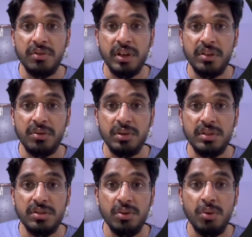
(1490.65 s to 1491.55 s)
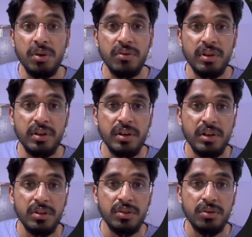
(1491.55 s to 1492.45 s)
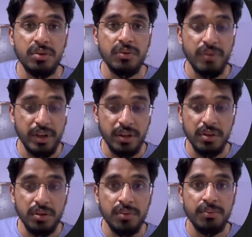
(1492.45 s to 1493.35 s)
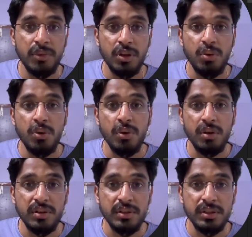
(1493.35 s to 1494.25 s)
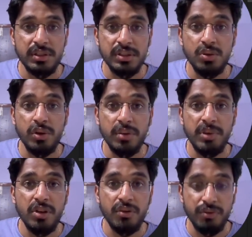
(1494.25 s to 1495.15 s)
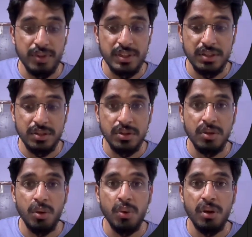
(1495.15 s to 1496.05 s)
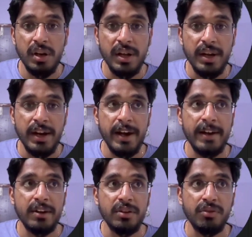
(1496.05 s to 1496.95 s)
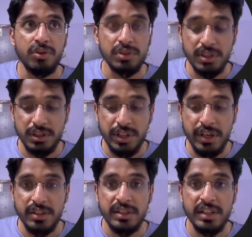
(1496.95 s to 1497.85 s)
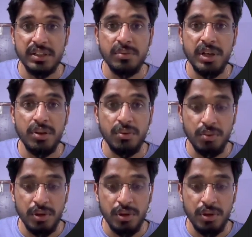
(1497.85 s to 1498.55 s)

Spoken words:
Okay, so this role over here, so where the code is going to be of this role, and of course the status has to be true.